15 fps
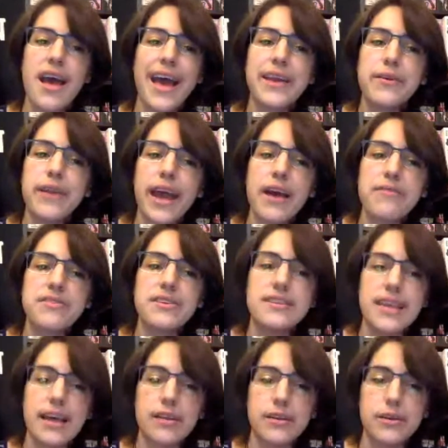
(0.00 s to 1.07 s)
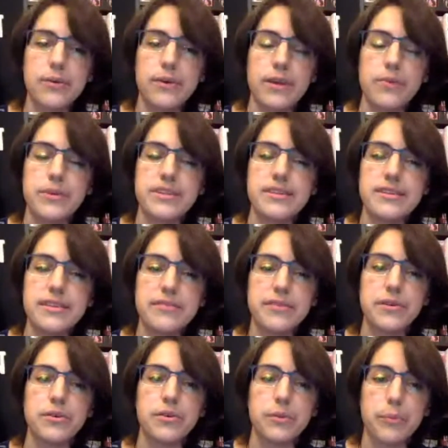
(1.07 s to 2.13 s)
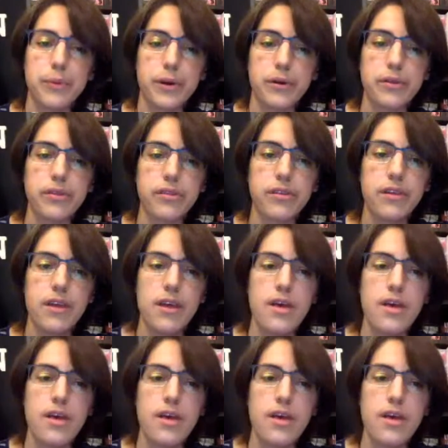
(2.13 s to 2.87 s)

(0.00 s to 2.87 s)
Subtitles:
I don't have to tell you it was a difficult birth.